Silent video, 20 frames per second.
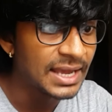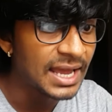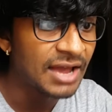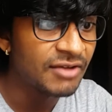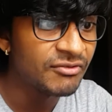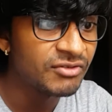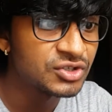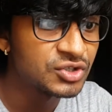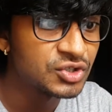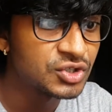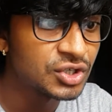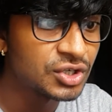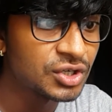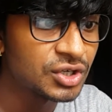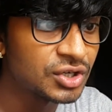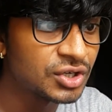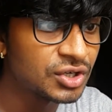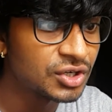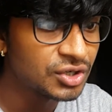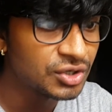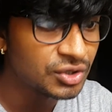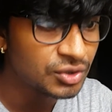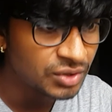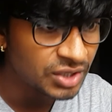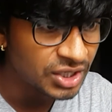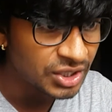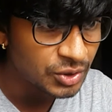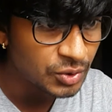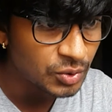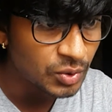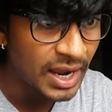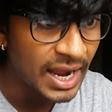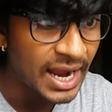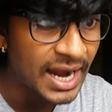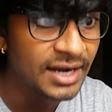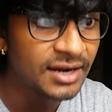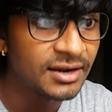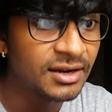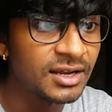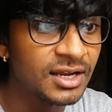I which uh, you need to
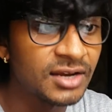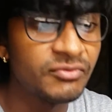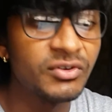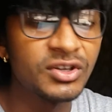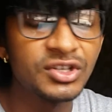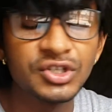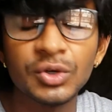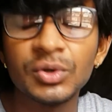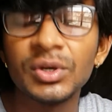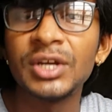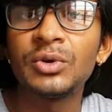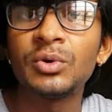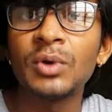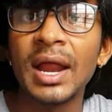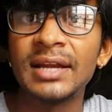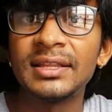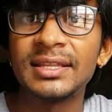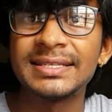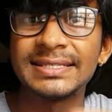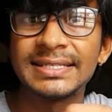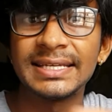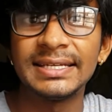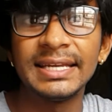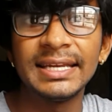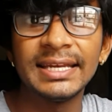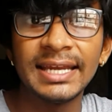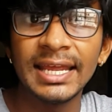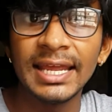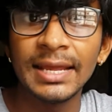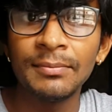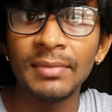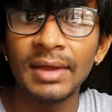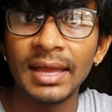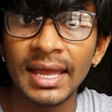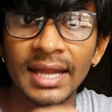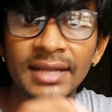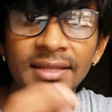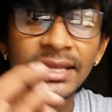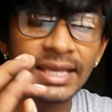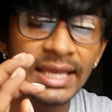add, in which you need to add the city name
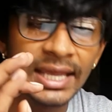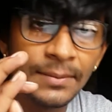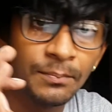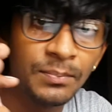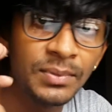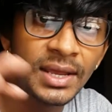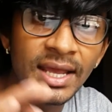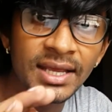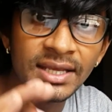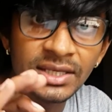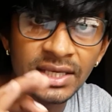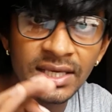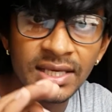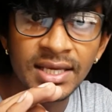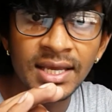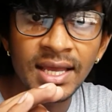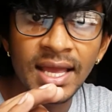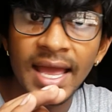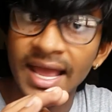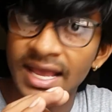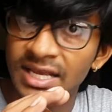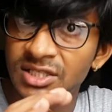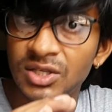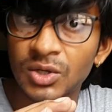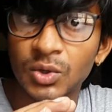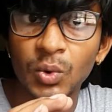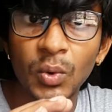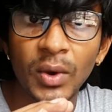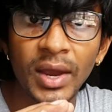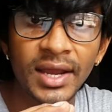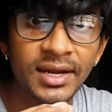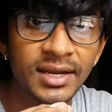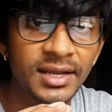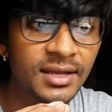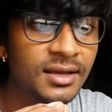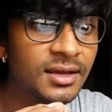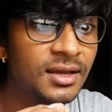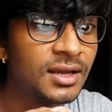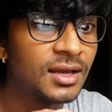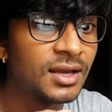and the A P I key as the query,
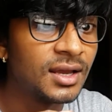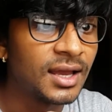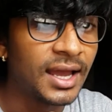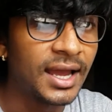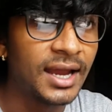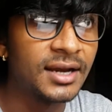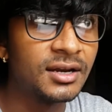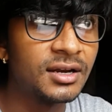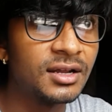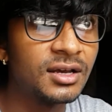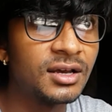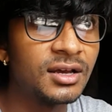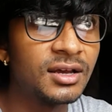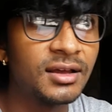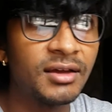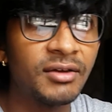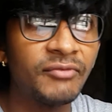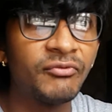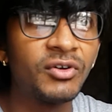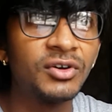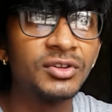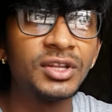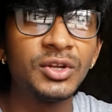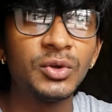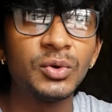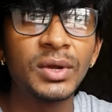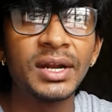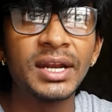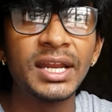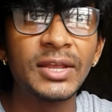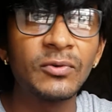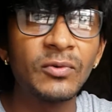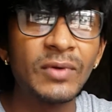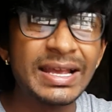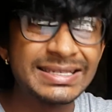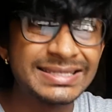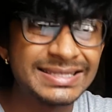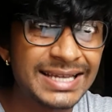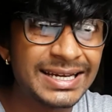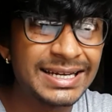and uh, further you can
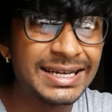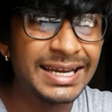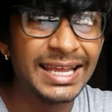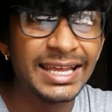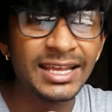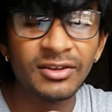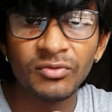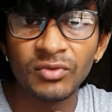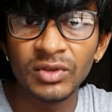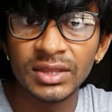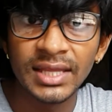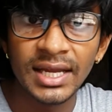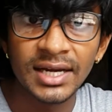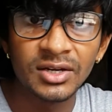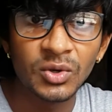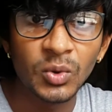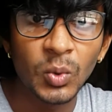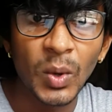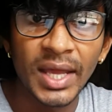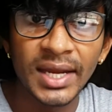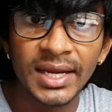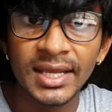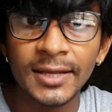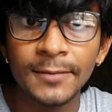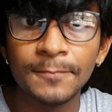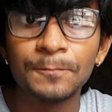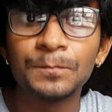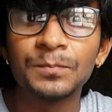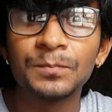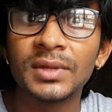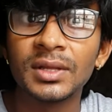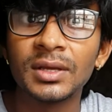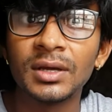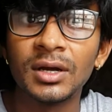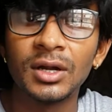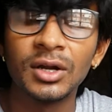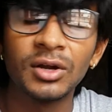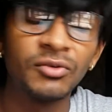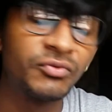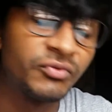request that link with that query
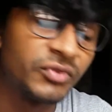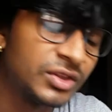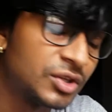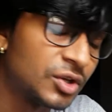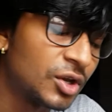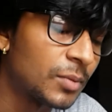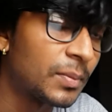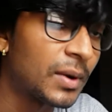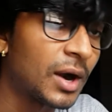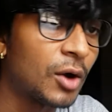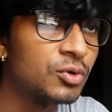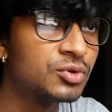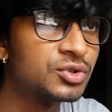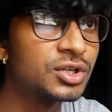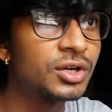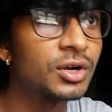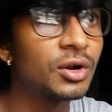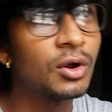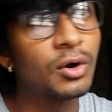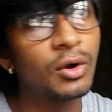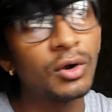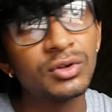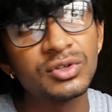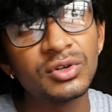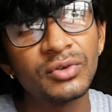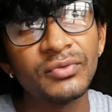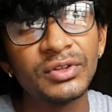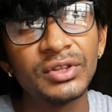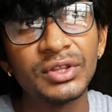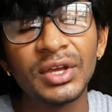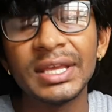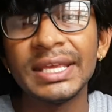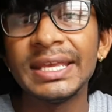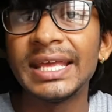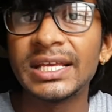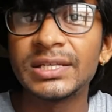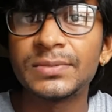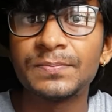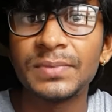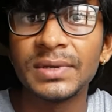Uh, with your browser or also with the
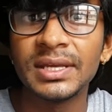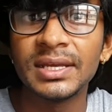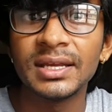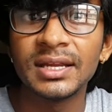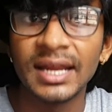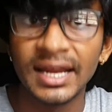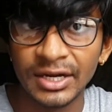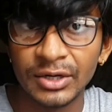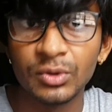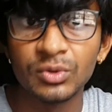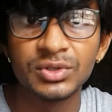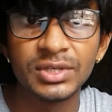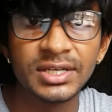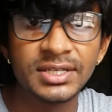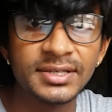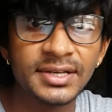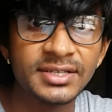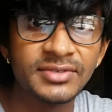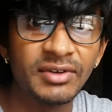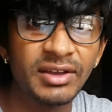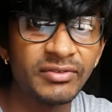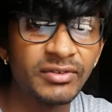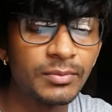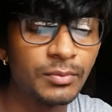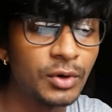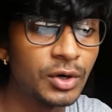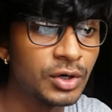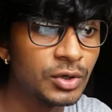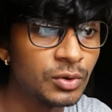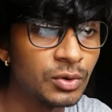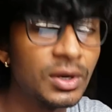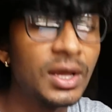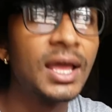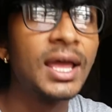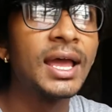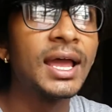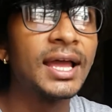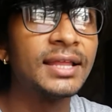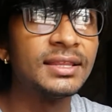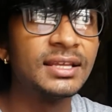E S P eight two six six Wi-Fi module,
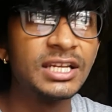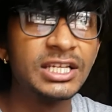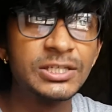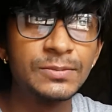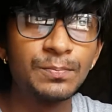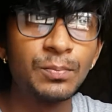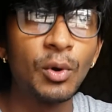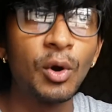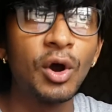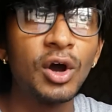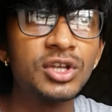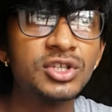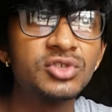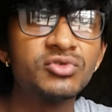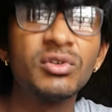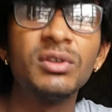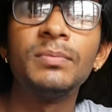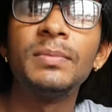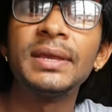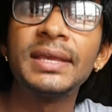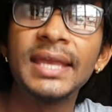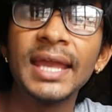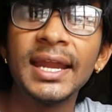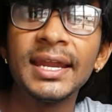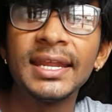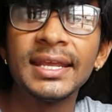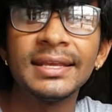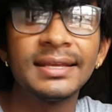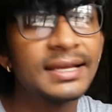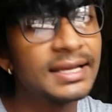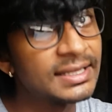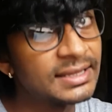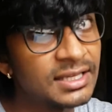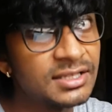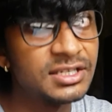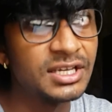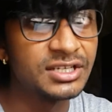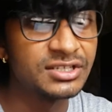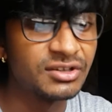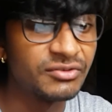and the response will be getting in the
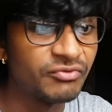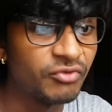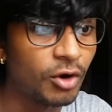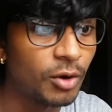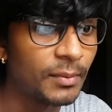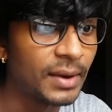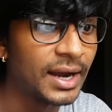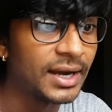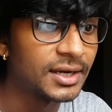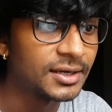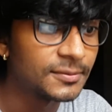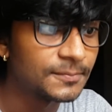JSON format.